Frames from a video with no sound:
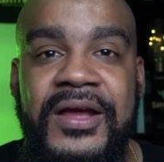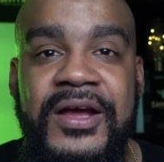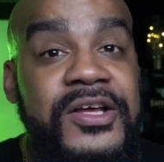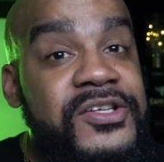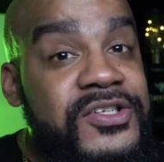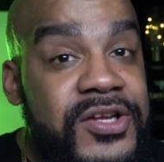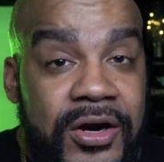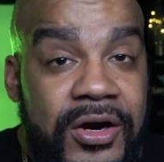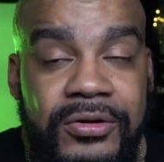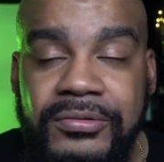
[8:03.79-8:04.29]

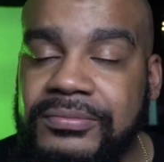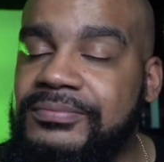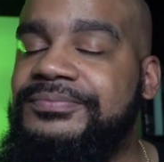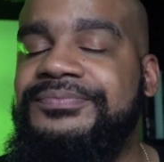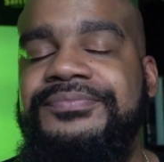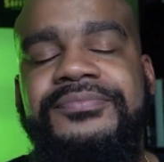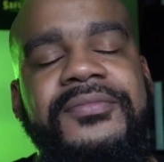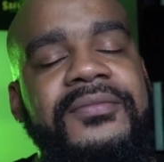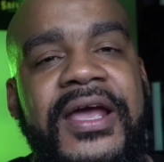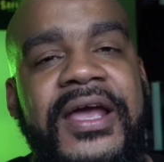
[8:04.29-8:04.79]
So
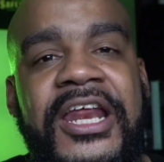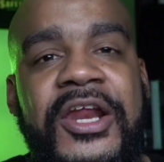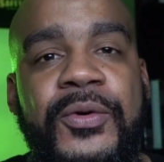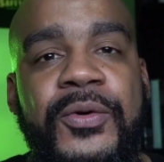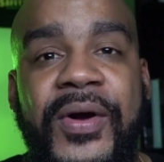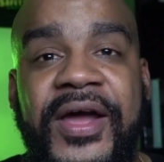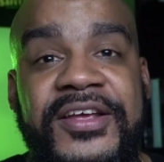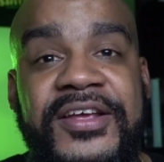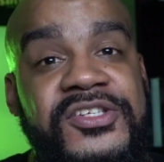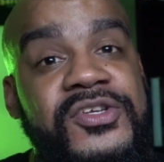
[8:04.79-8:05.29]

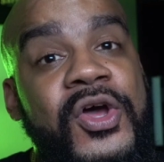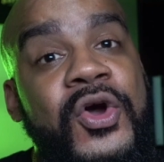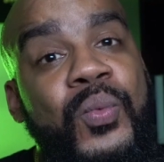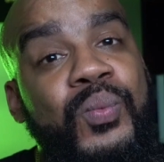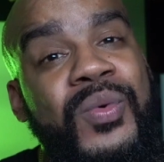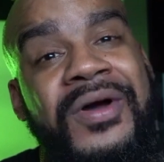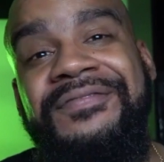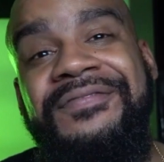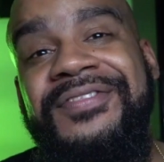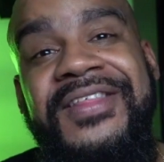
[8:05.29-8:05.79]
anyways,
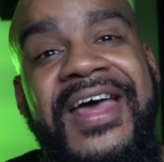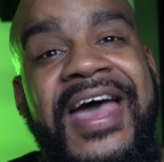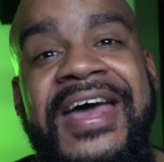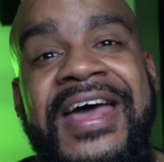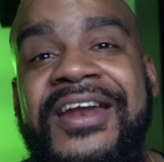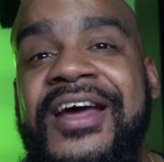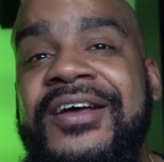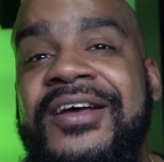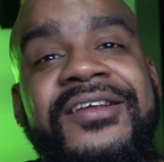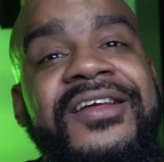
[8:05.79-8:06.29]
with
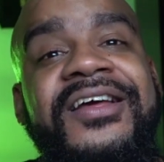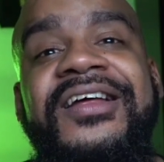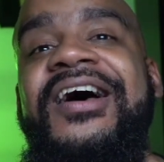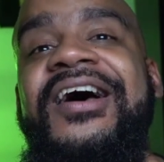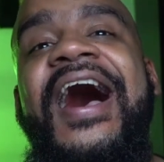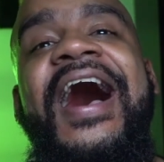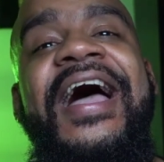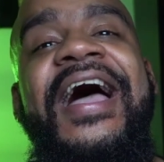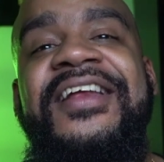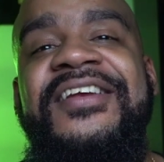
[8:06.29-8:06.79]
that
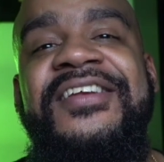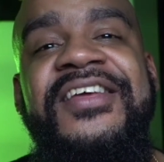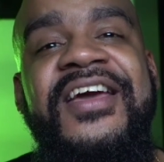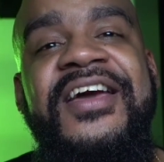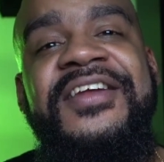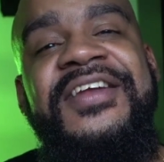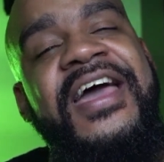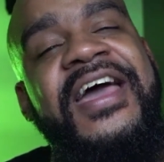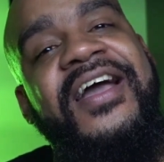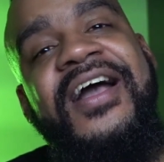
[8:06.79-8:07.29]
idea
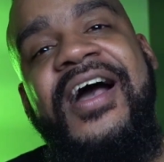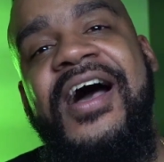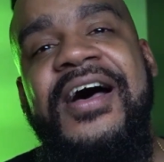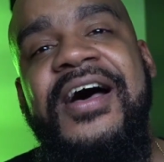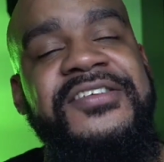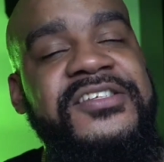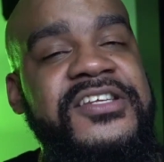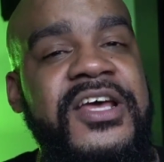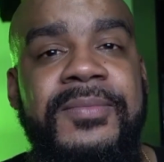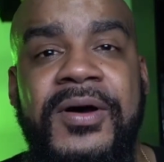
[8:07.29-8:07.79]
and that
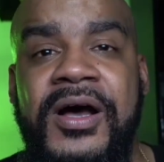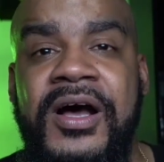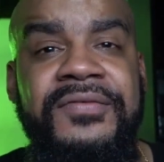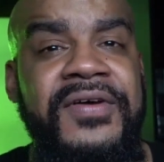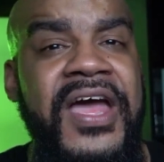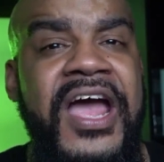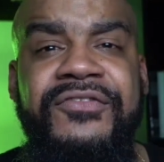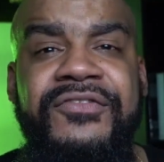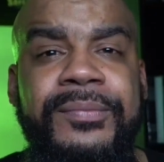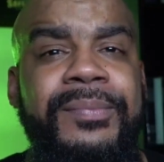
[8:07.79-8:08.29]
concept of
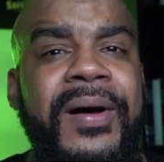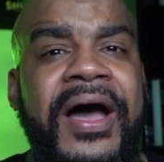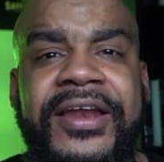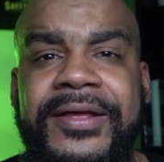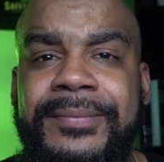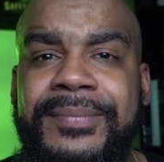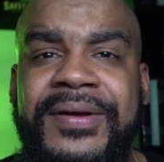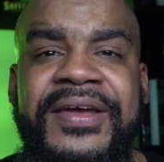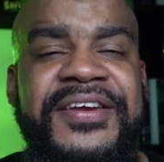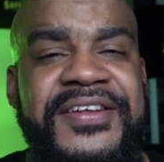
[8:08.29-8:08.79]
everybody
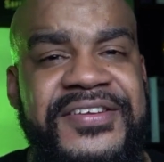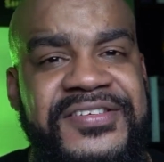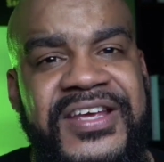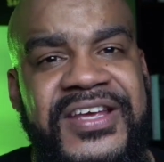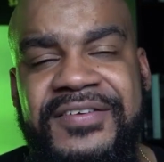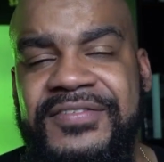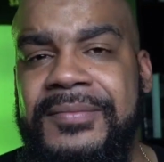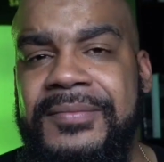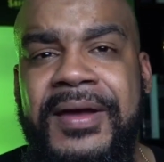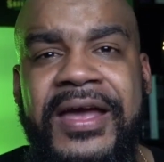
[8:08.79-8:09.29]
being the
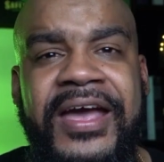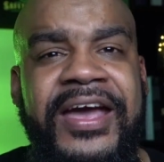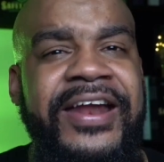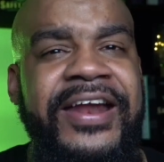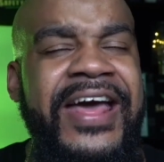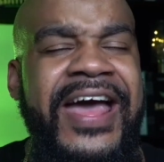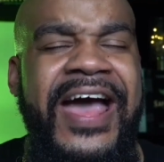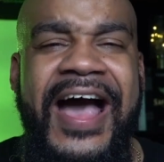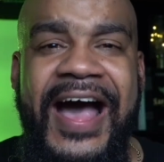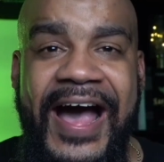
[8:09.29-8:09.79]
safety man,
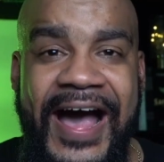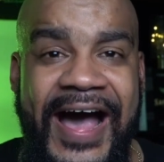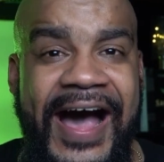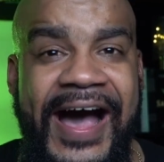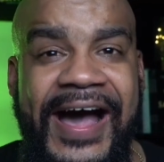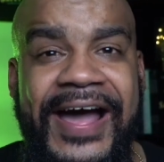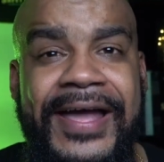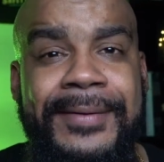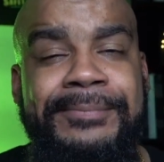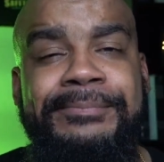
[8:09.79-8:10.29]

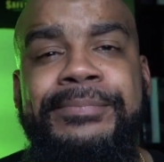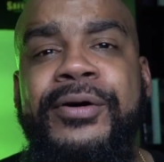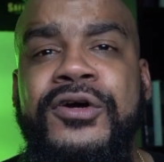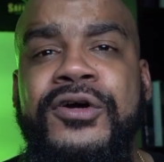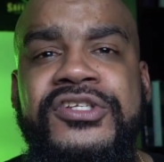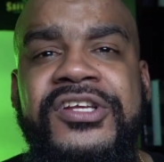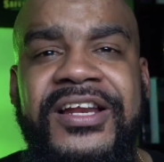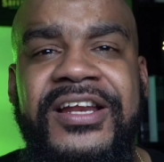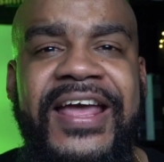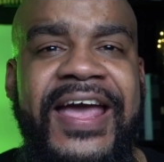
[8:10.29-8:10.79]
I
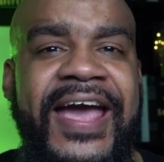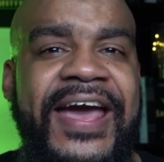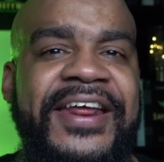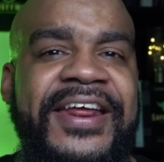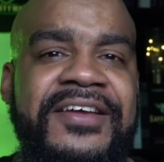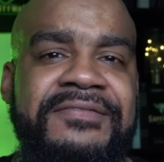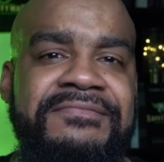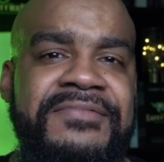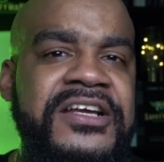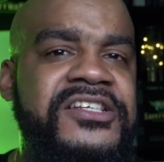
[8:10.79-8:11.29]
personally had a
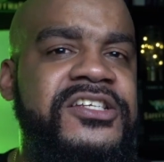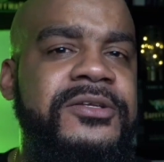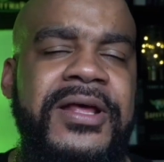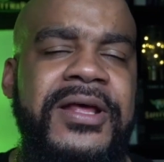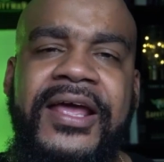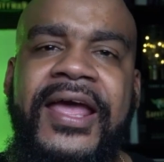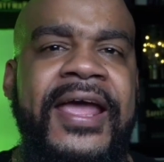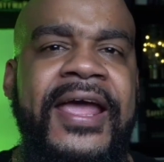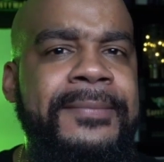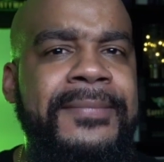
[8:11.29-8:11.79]
conviction
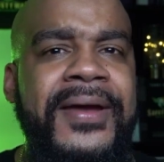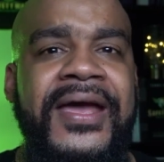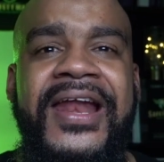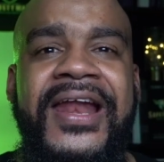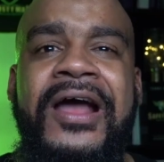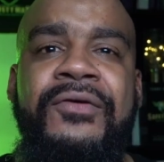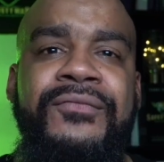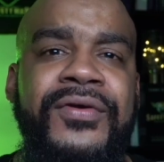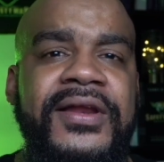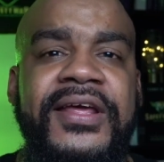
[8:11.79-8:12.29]
like, hey man, I
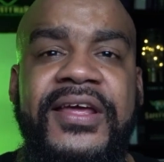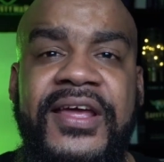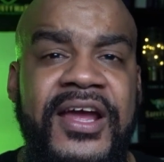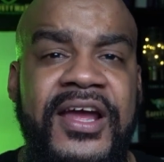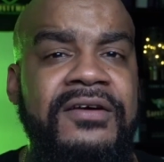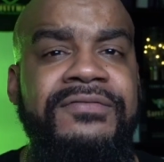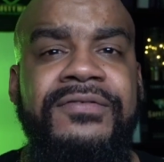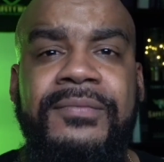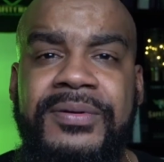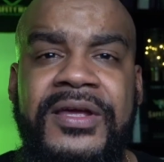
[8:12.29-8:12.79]
really care
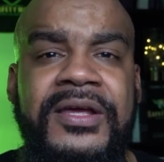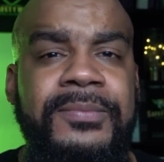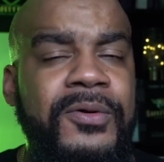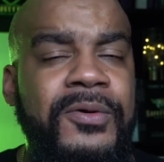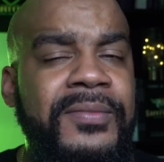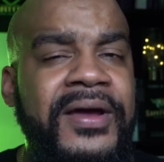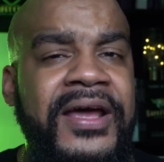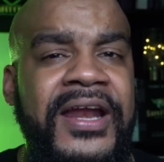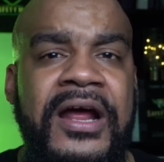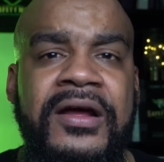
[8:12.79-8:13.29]
for people,
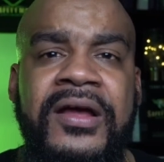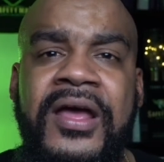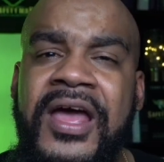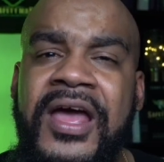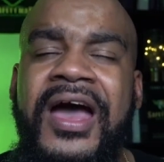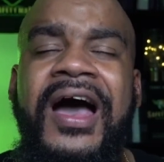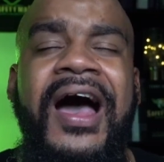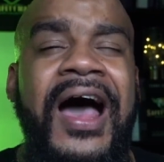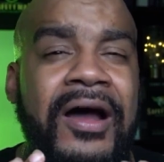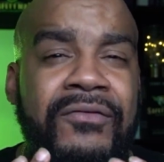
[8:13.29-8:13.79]
man.
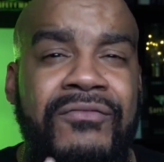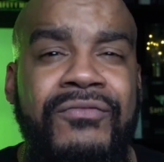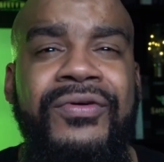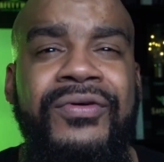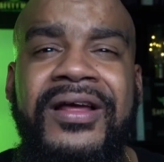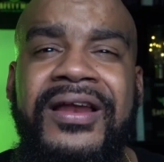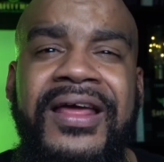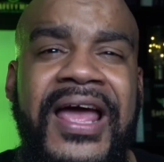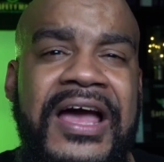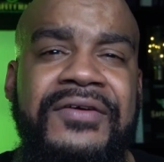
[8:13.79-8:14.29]
I
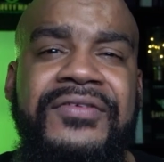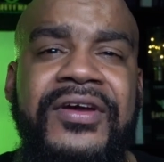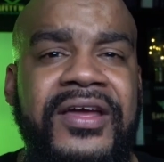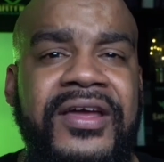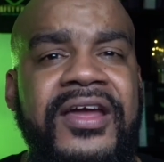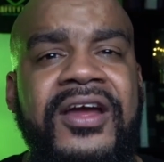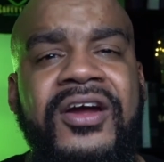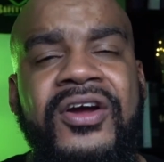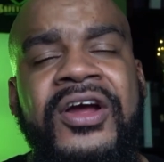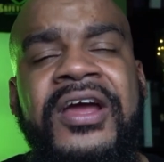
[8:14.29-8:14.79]
really have a
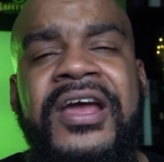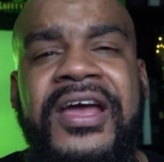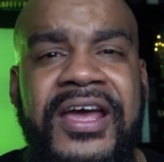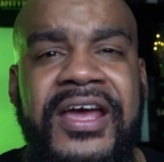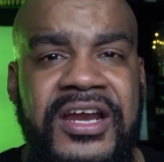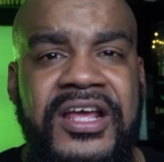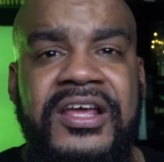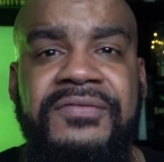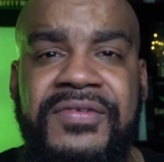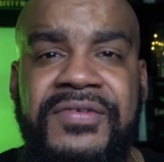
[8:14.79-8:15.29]
care
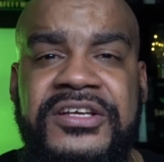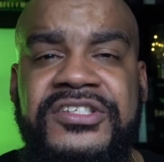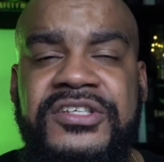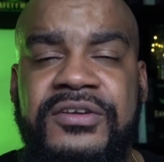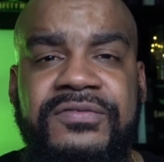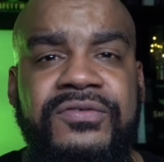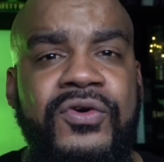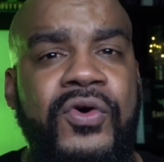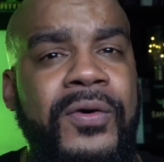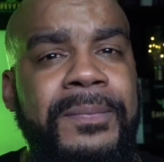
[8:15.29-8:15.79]
and a conviction
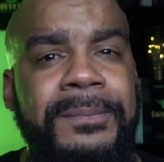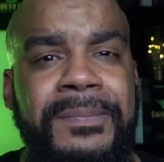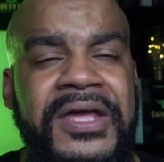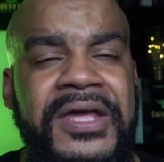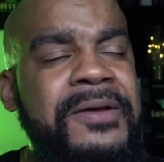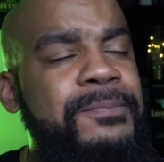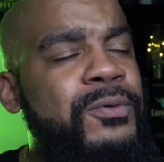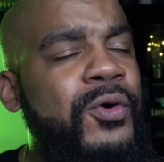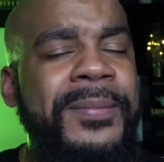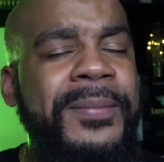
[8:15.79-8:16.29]
for
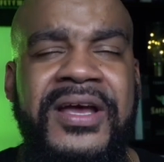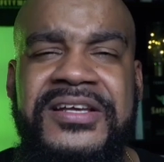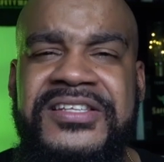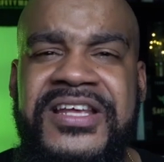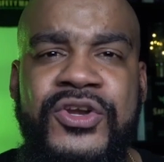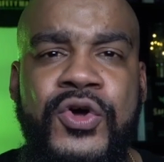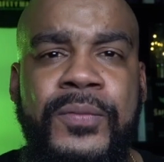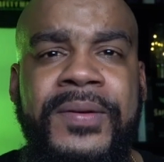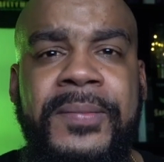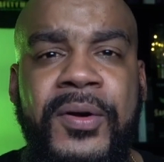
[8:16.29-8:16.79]
people because I
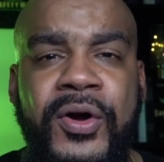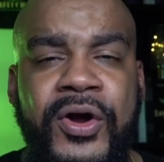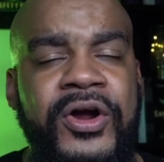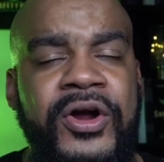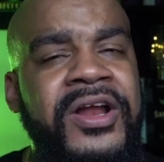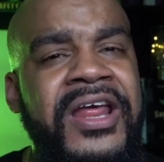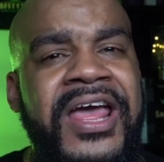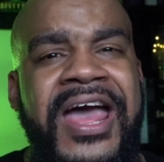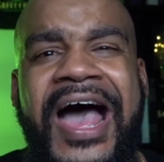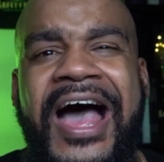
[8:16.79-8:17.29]
know people
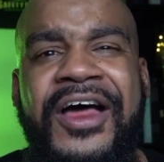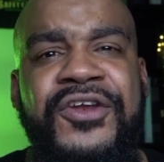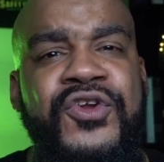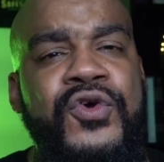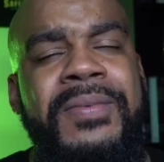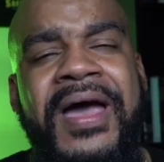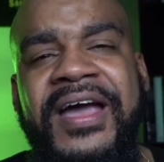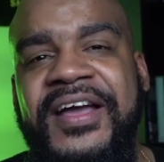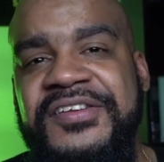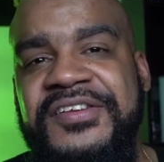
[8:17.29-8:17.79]
hurt. I knew
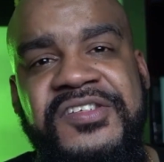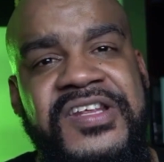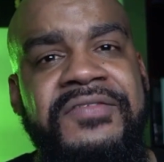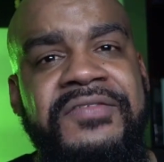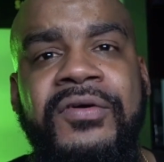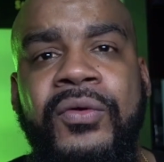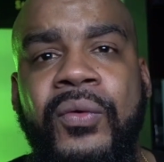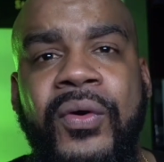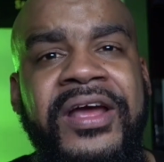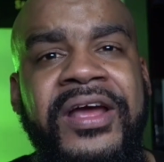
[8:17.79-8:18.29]
back in
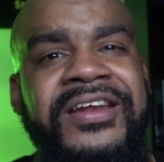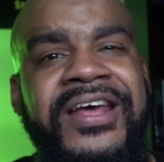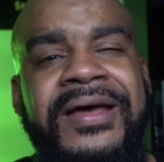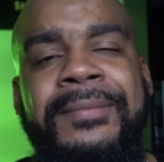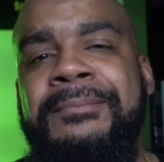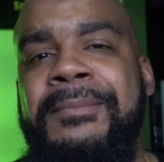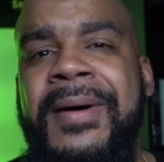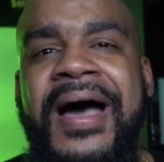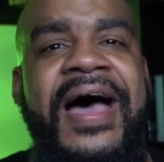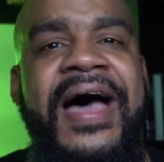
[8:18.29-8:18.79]
seventh grade that
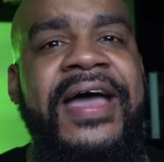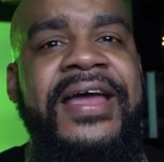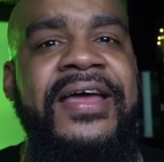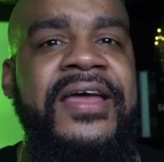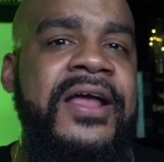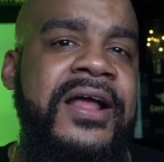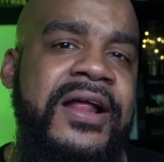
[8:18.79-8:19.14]
my